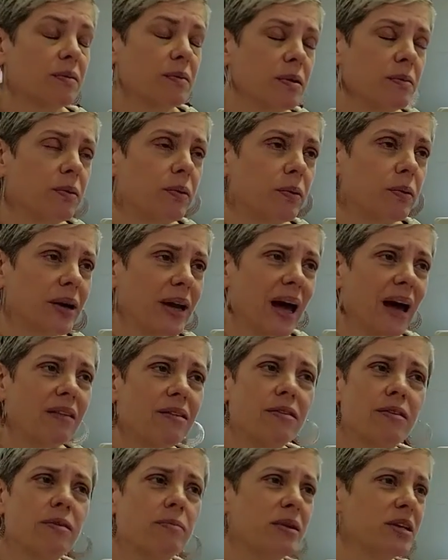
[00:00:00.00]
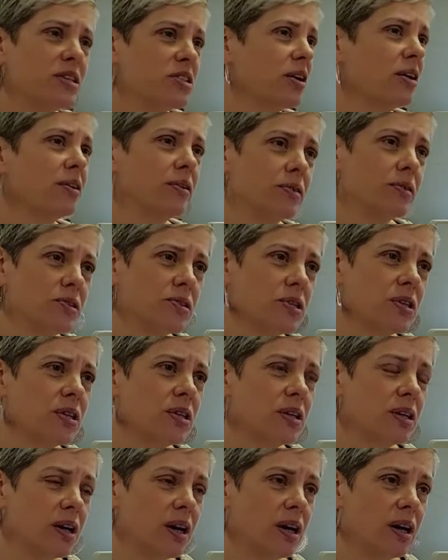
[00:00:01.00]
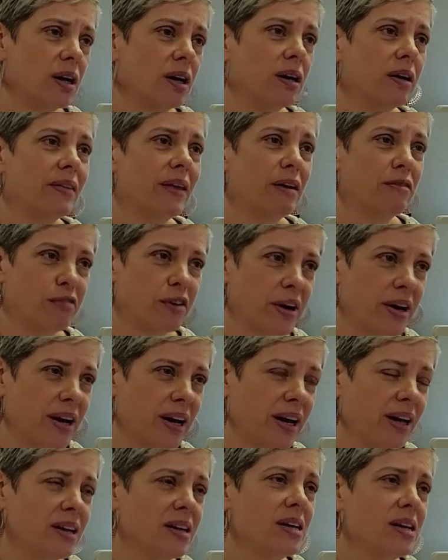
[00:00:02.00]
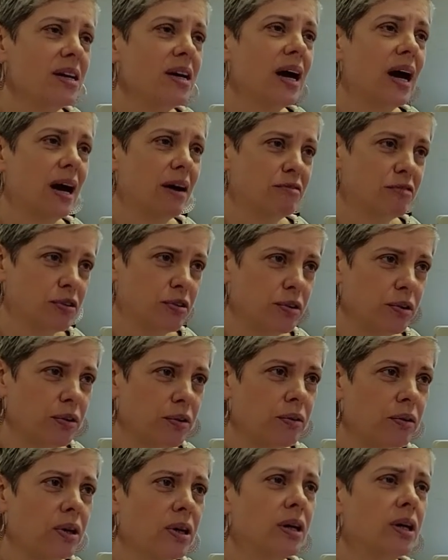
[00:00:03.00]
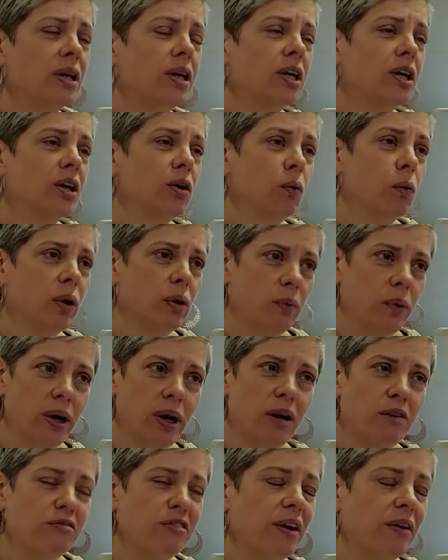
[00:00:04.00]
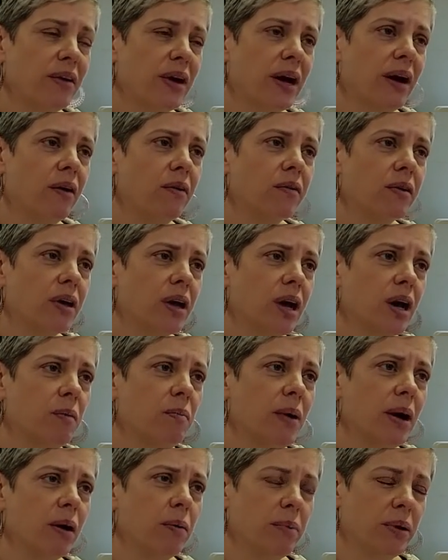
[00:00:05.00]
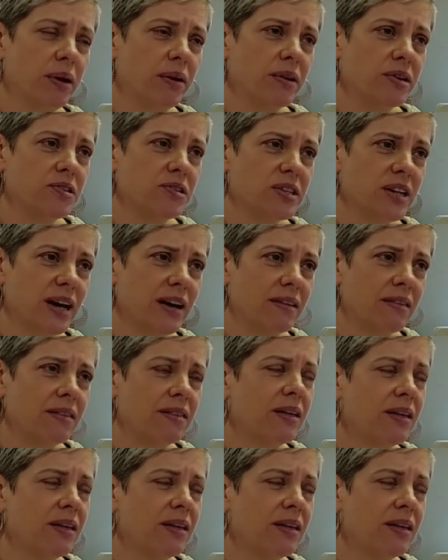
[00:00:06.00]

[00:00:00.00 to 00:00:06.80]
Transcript: People were gathered at McDonald's that Friday afternoon, when we all found out about Barry's death.